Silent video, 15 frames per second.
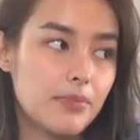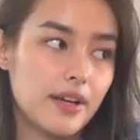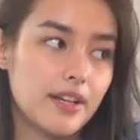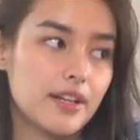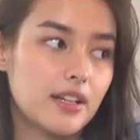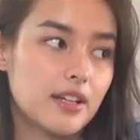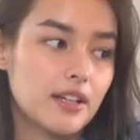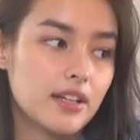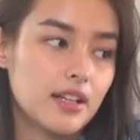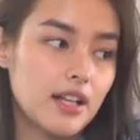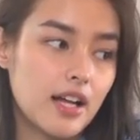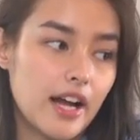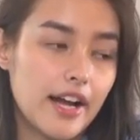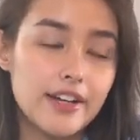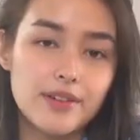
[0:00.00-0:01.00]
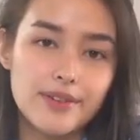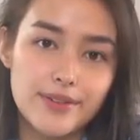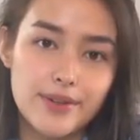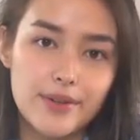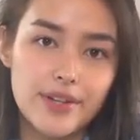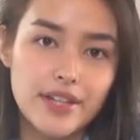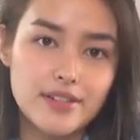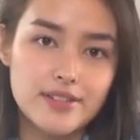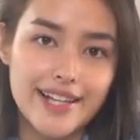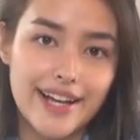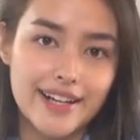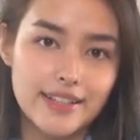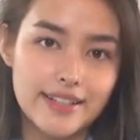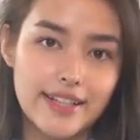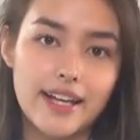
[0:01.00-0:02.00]
But I don't know
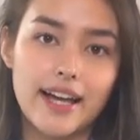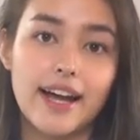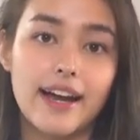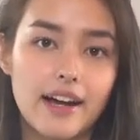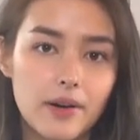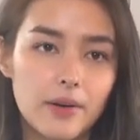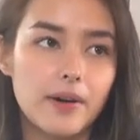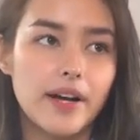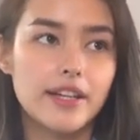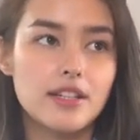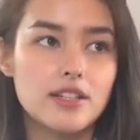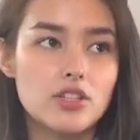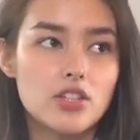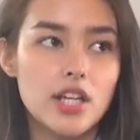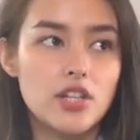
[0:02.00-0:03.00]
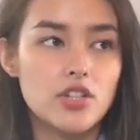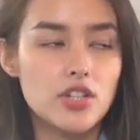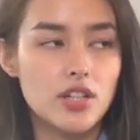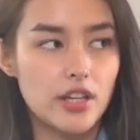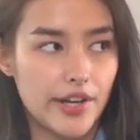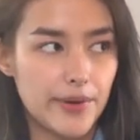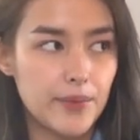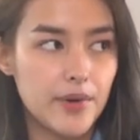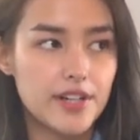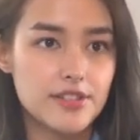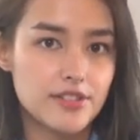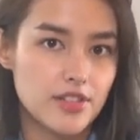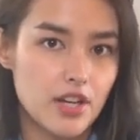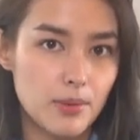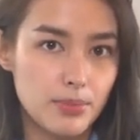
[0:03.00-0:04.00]
exactly how I can change it. I want
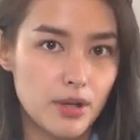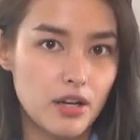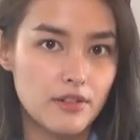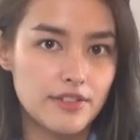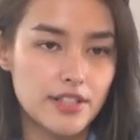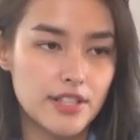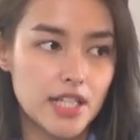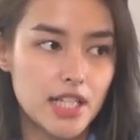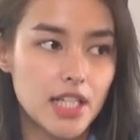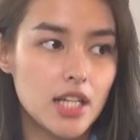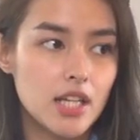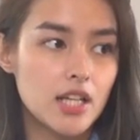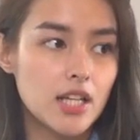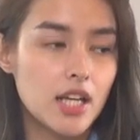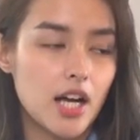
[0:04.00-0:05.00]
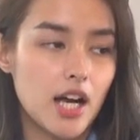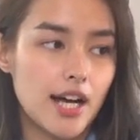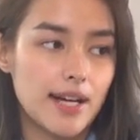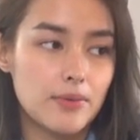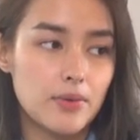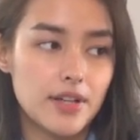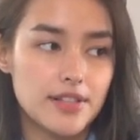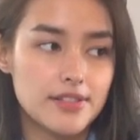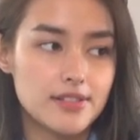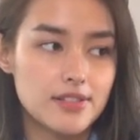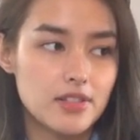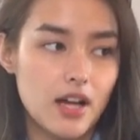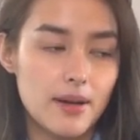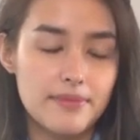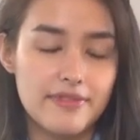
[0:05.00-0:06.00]
to stop poverty. I want to
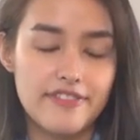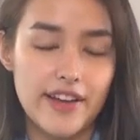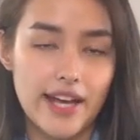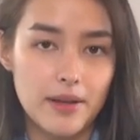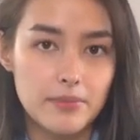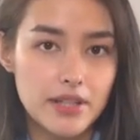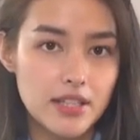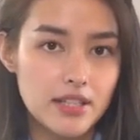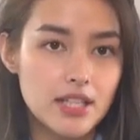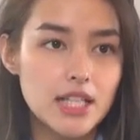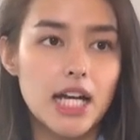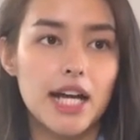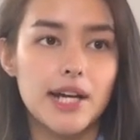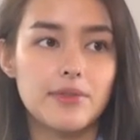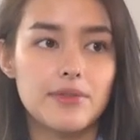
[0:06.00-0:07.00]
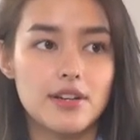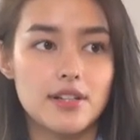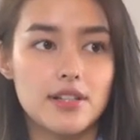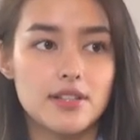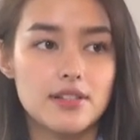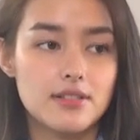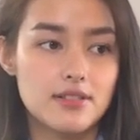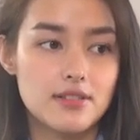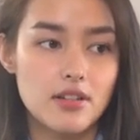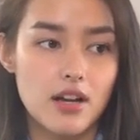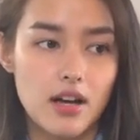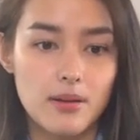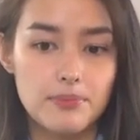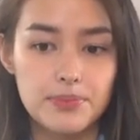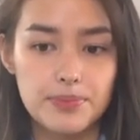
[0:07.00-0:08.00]
stop famine. I want to
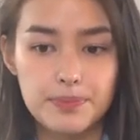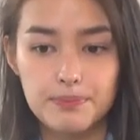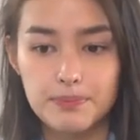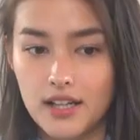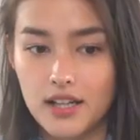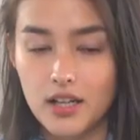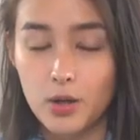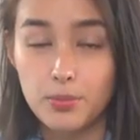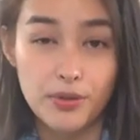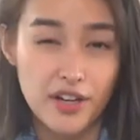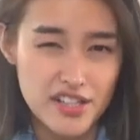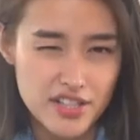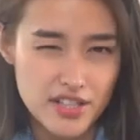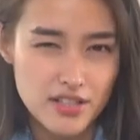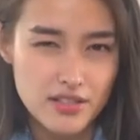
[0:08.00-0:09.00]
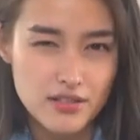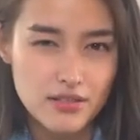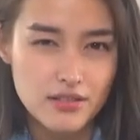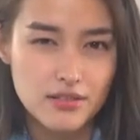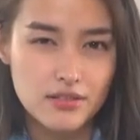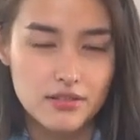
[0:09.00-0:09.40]
stop oppression.